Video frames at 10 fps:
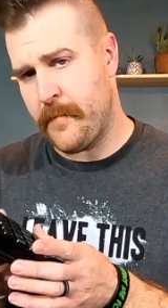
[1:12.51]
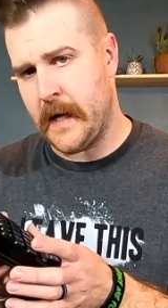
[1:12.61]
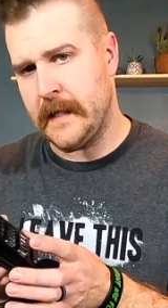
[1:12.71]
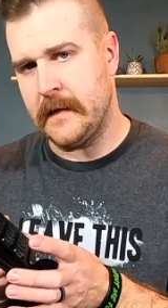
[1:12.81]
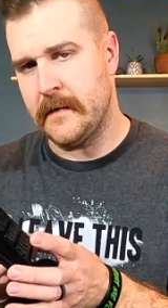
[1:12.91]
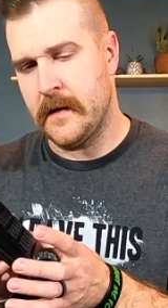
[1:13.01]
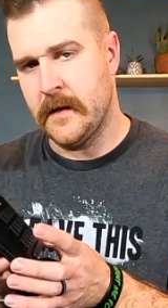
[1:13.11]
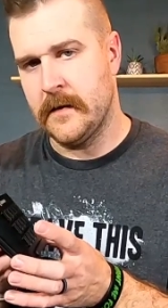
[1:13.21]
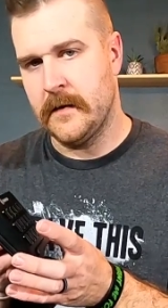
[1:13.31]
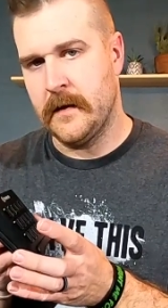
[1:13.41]
button
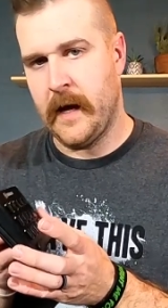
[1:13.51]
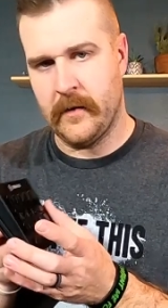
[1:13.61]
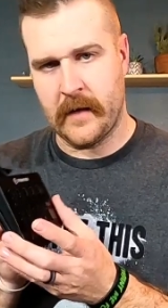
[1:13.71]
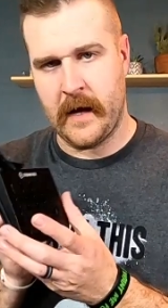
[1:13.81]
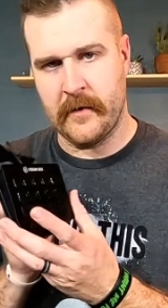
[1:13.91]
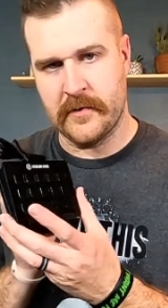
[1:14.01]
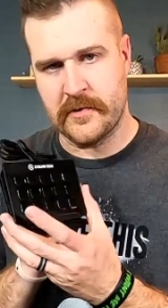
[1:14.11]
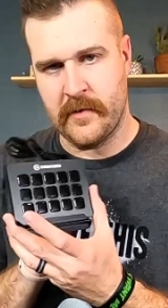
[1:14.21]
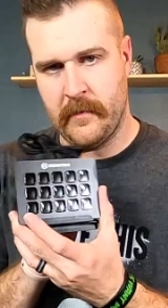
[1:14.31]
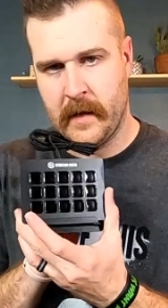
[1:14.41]
Elgato
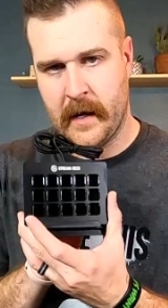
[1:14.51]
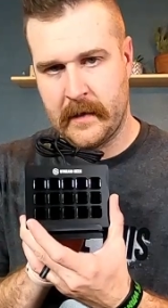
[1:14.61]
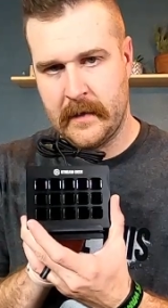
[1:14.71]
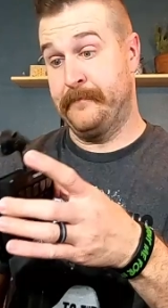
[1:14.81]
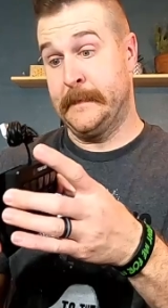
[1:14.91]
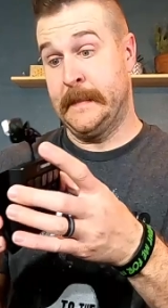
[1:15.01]
Stream Deck.